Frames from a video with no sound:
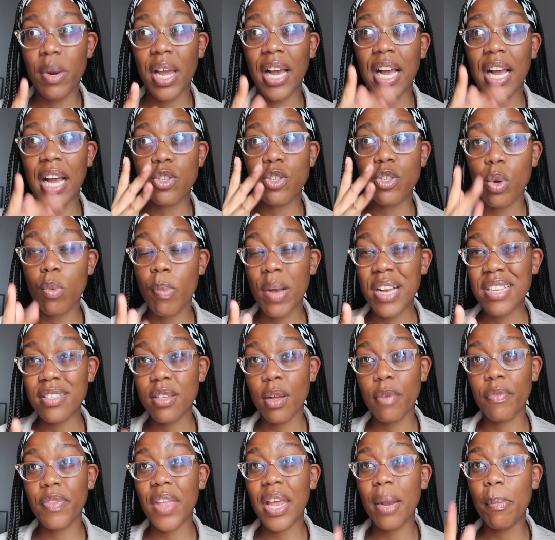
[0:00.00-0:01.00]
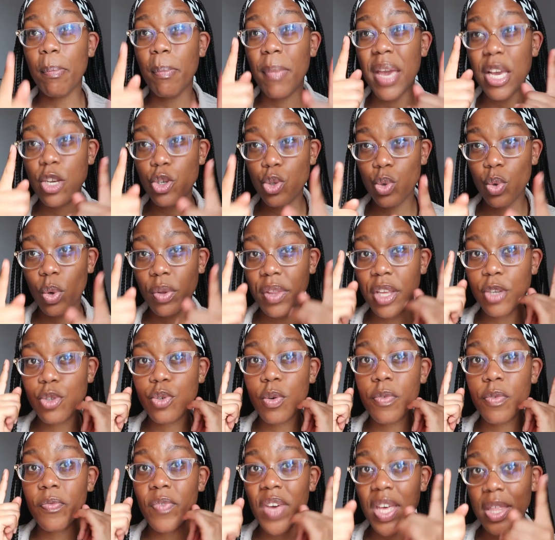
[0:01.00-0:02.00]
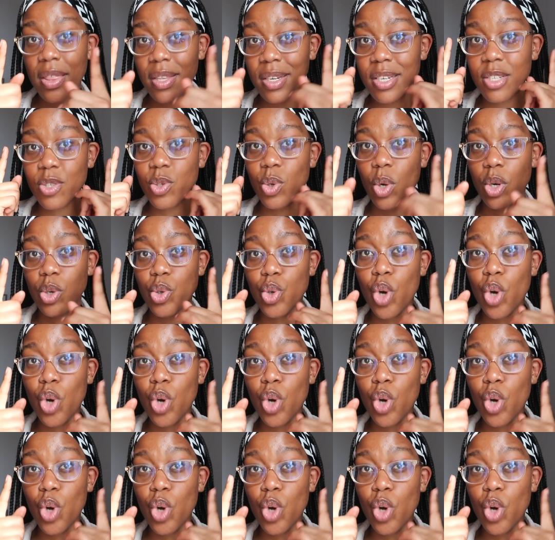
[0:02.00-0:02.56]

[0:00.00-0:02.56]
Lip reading: Like, I told myself that, make sure that your faith does not